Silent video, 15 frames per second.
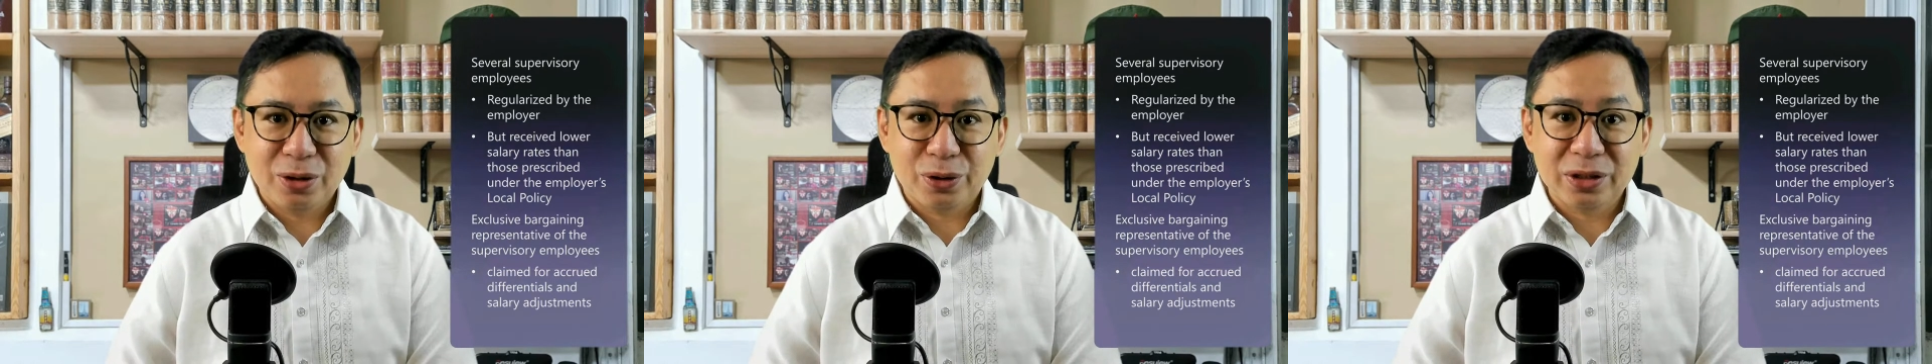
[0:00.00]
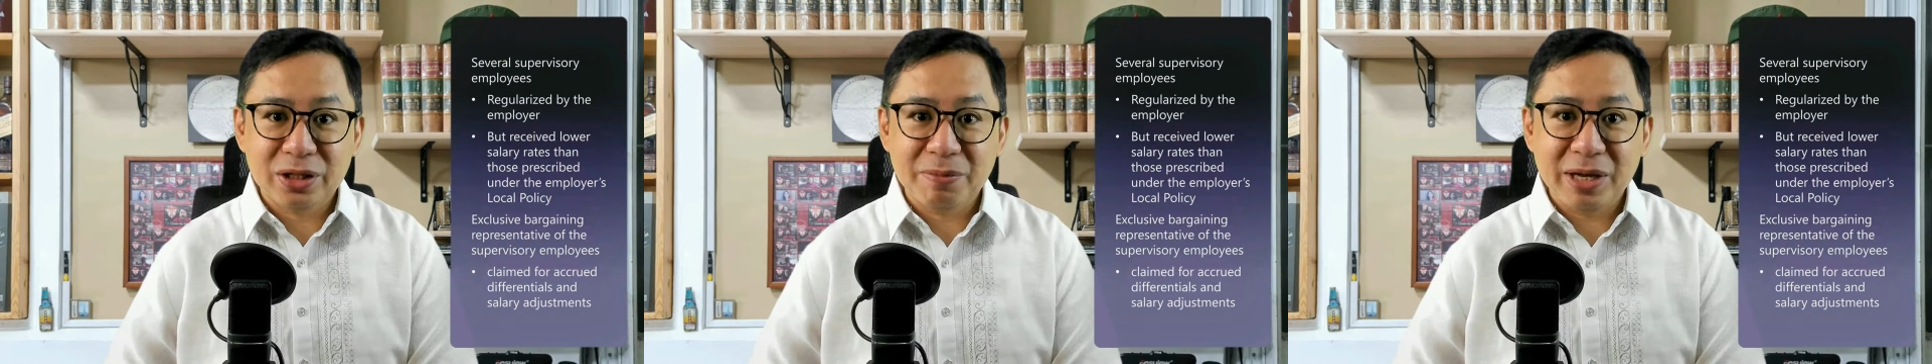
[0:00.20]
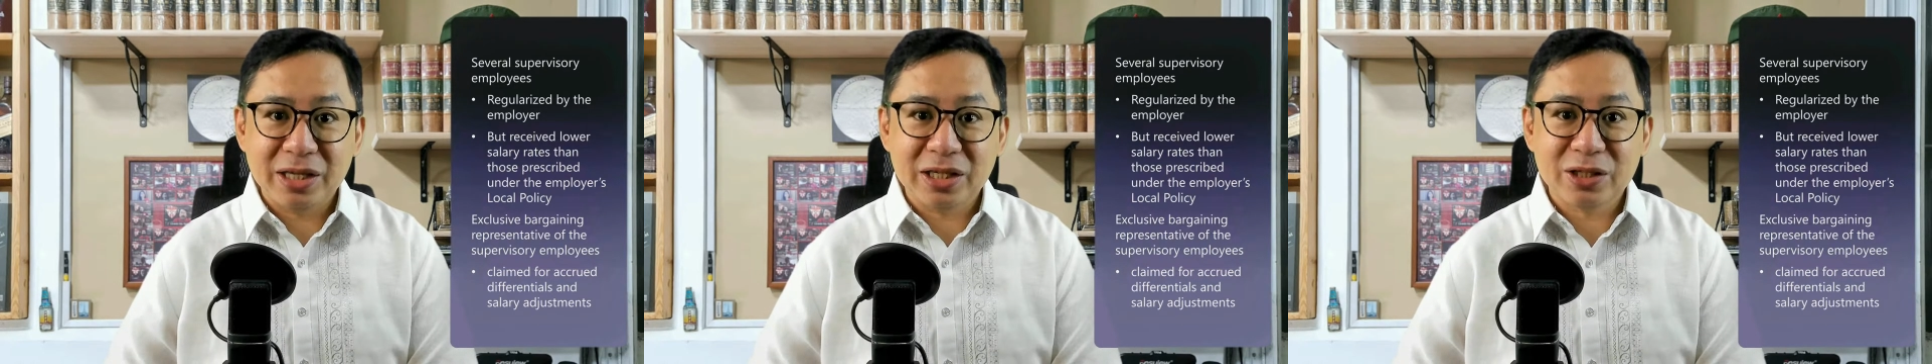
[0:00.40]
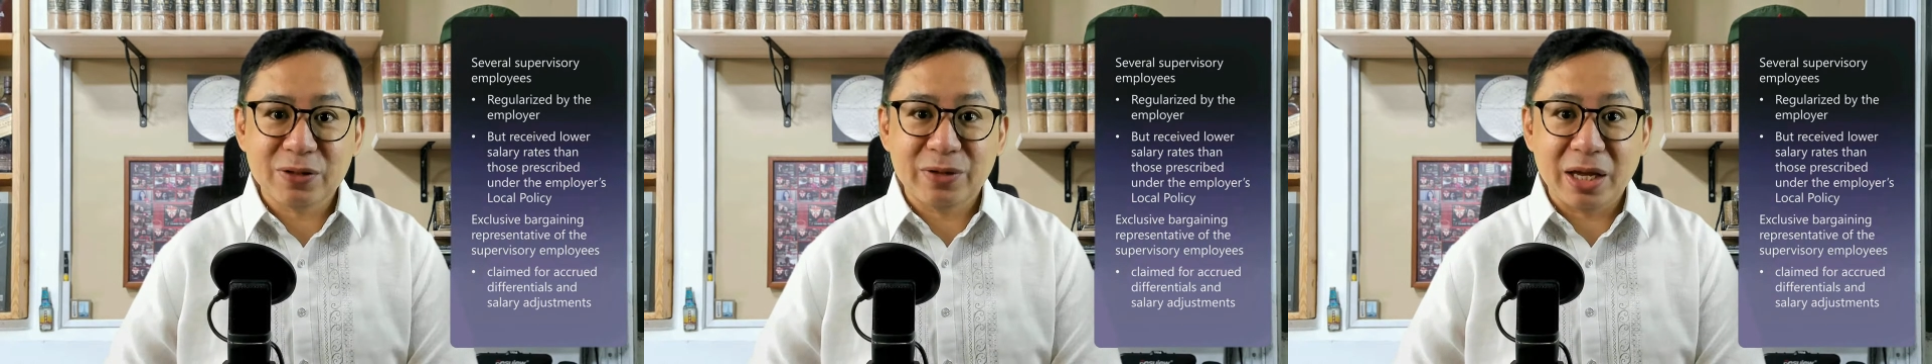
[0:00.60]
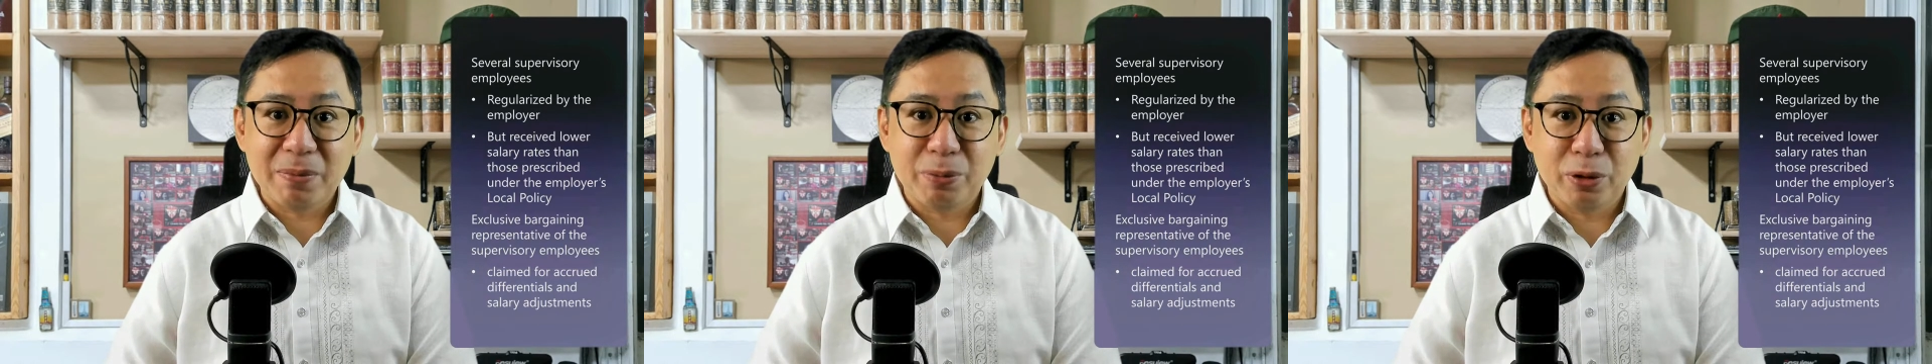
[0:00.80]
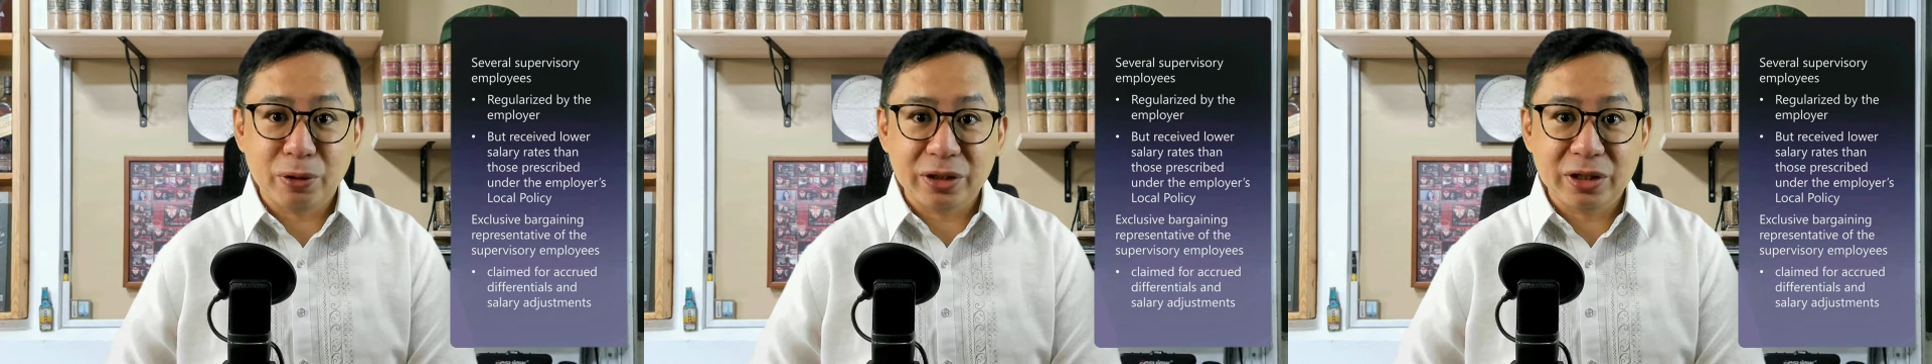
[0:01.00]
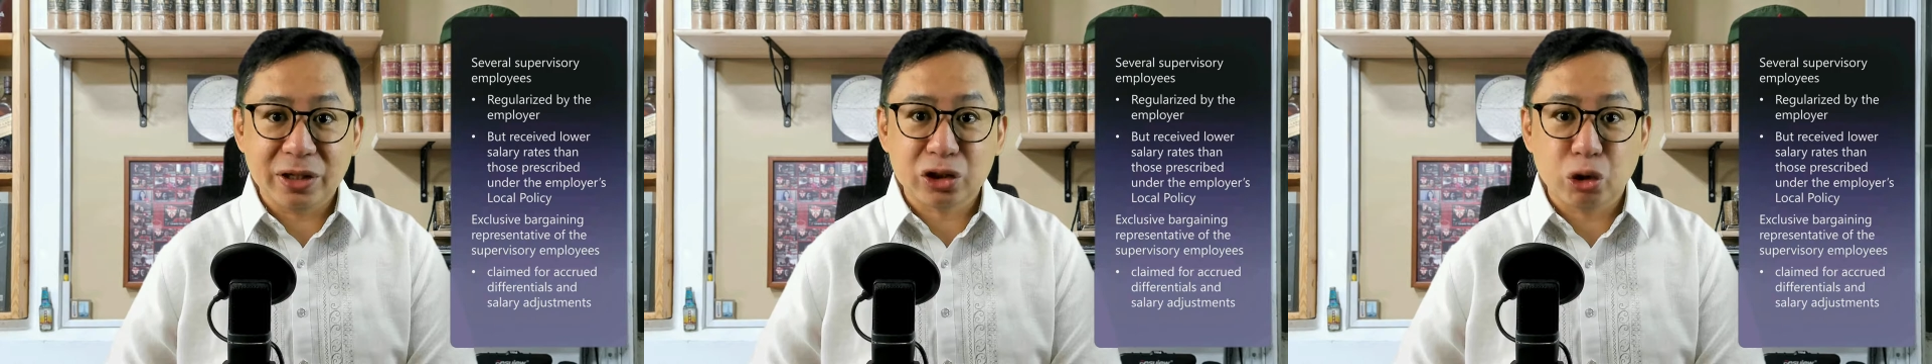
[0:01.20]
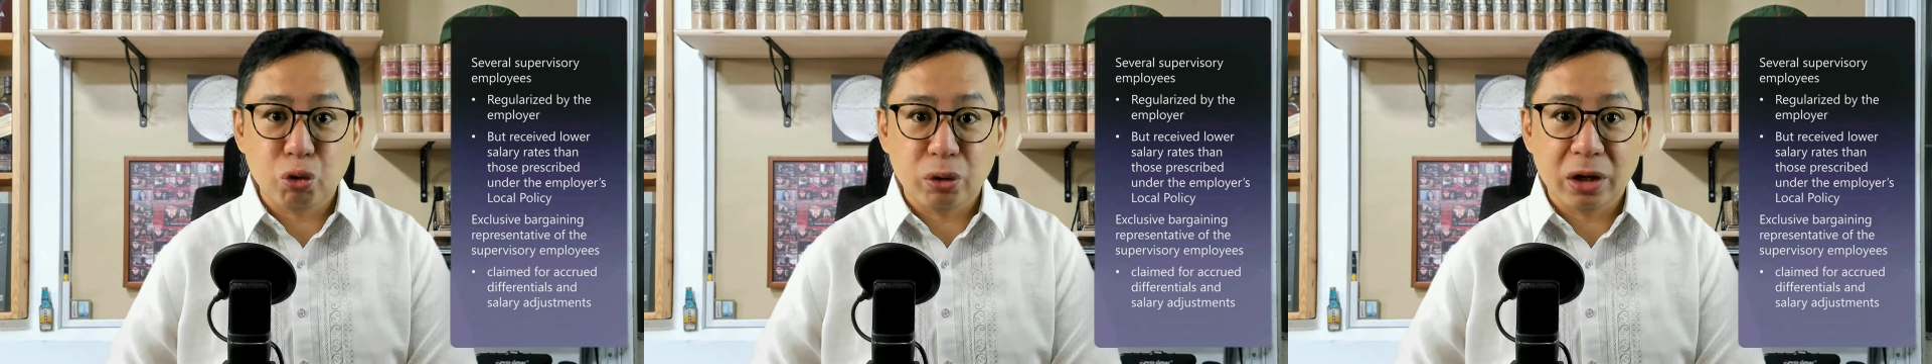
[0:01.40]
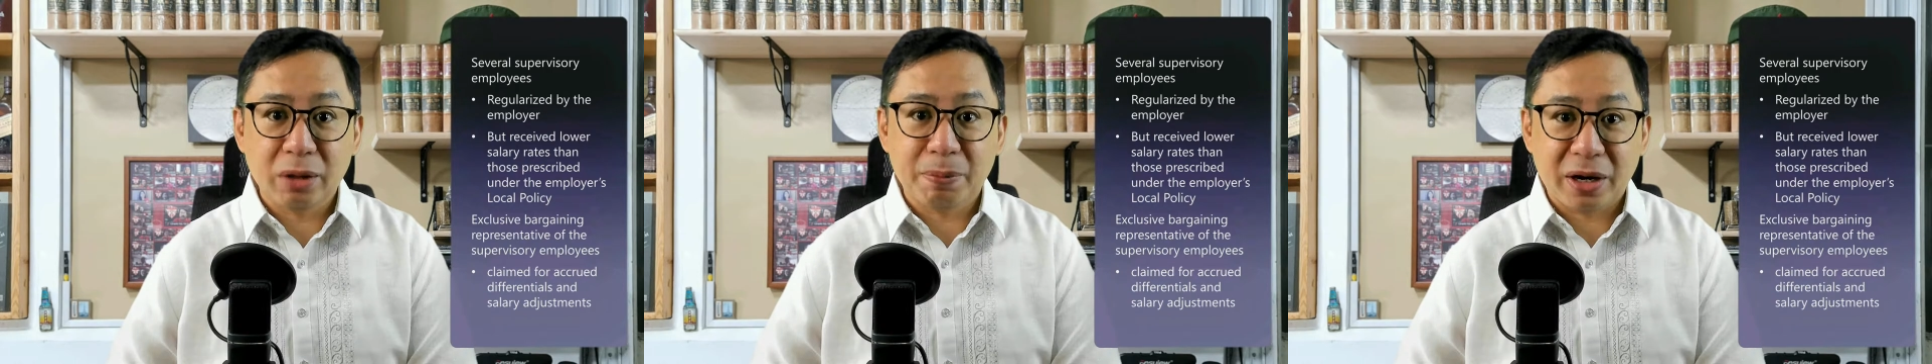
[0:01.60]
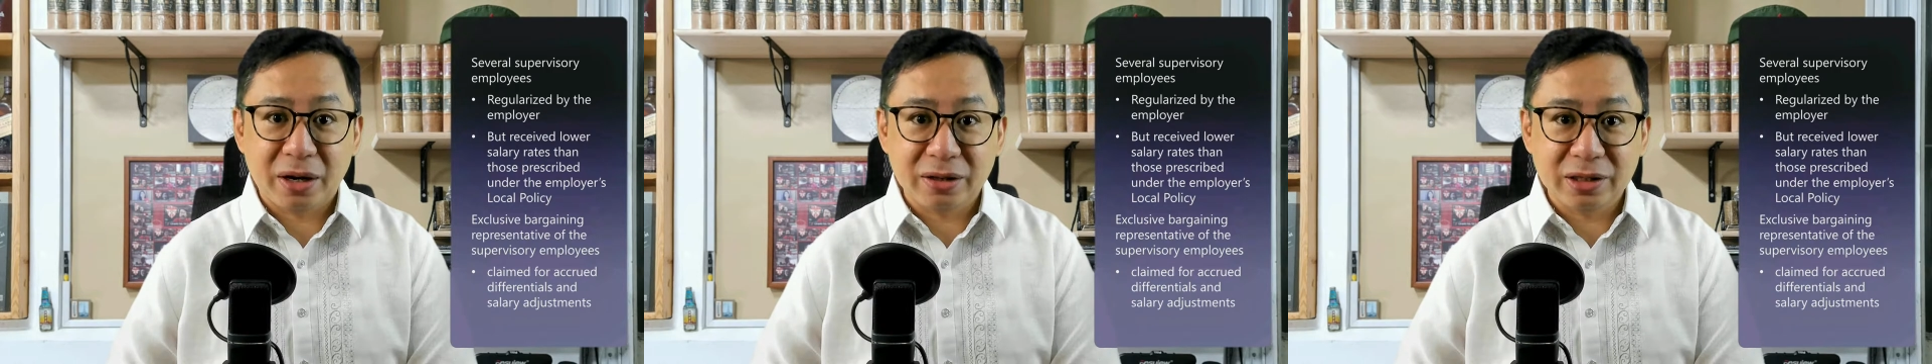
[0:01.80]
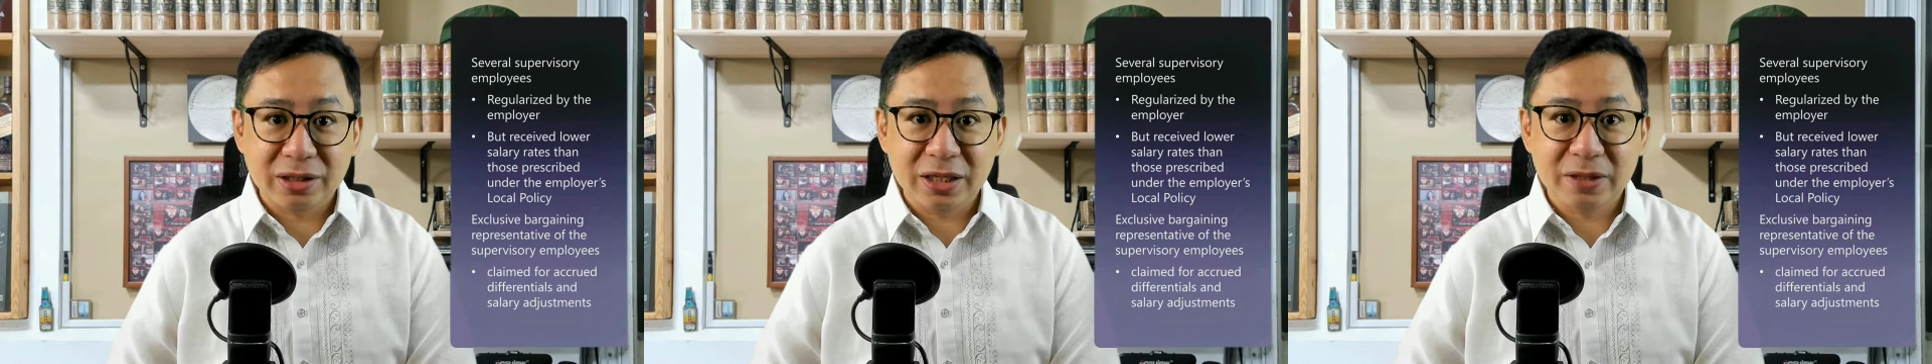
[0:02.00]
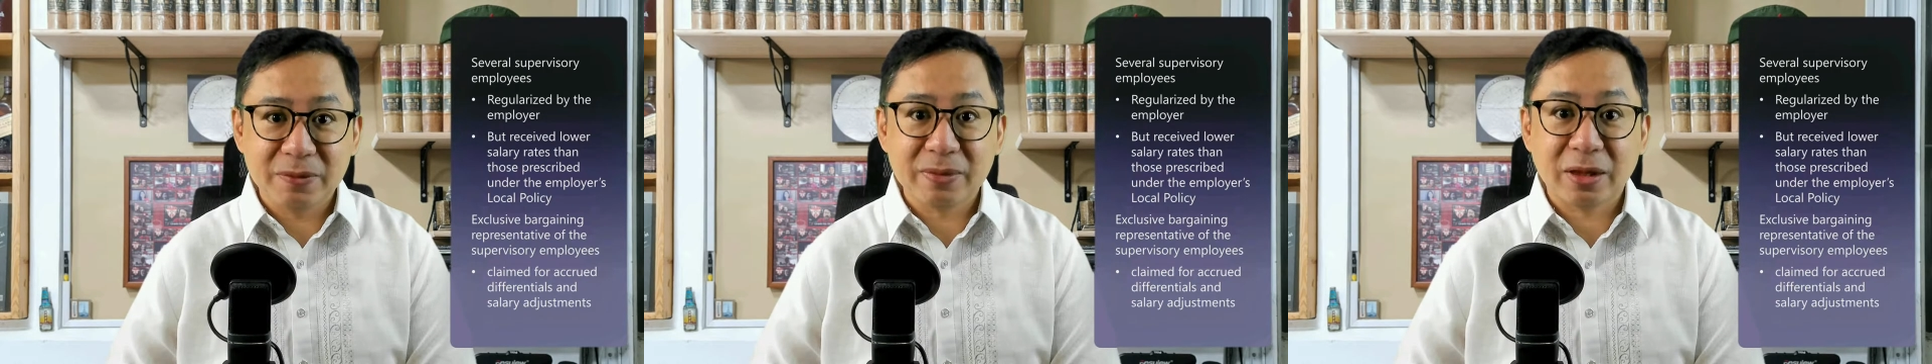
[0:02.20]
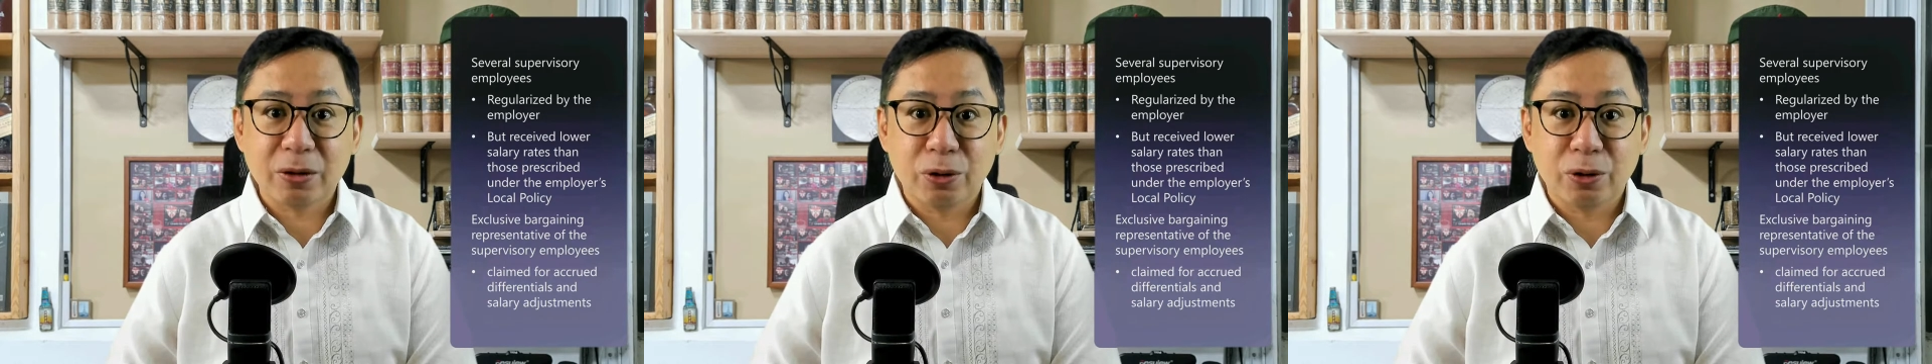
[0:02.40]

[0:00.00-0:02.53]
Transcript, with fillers: on the basis of the employer's local policy